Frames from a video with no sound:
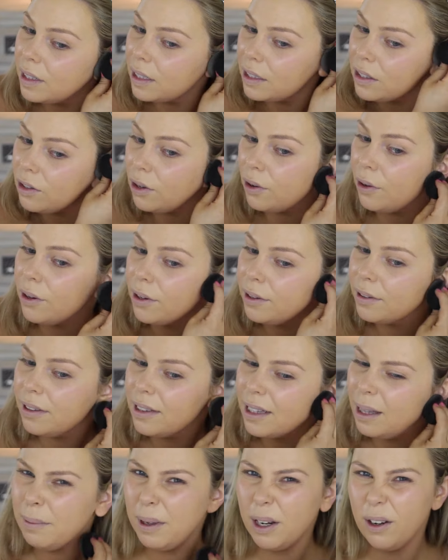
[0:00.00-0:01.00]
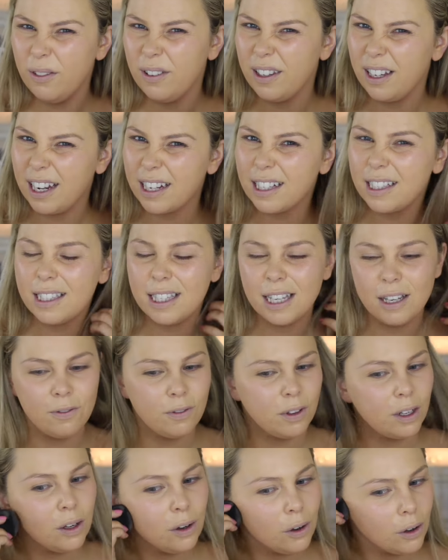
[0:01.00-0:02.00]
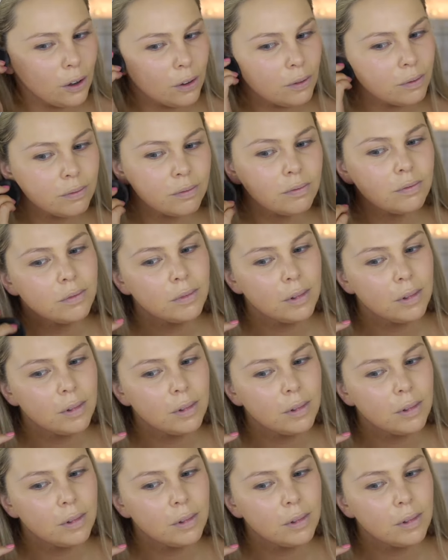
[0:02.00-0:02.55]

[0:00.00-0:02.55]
So let me know if you'd like to see a video